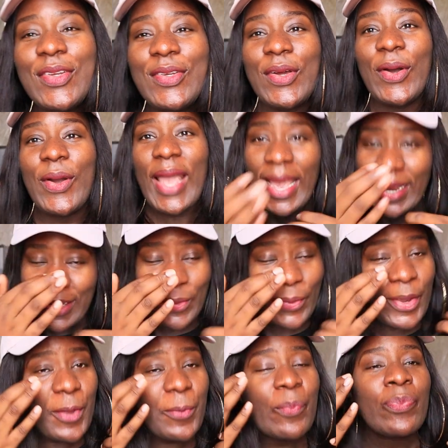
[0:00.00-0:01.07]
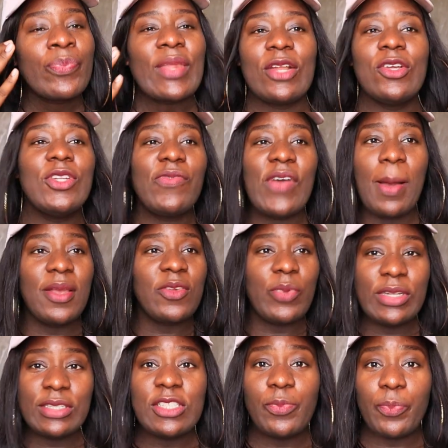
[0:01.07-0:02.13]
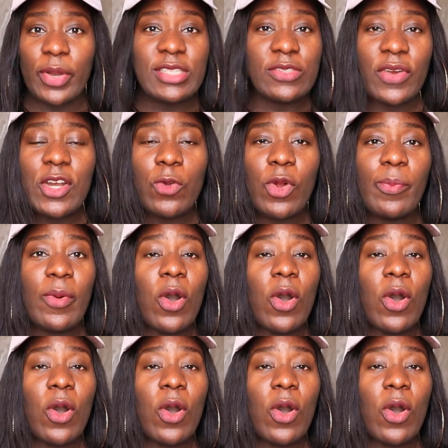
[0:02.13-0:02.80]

You know, anyway, I don't know if I'm explaining this point very well,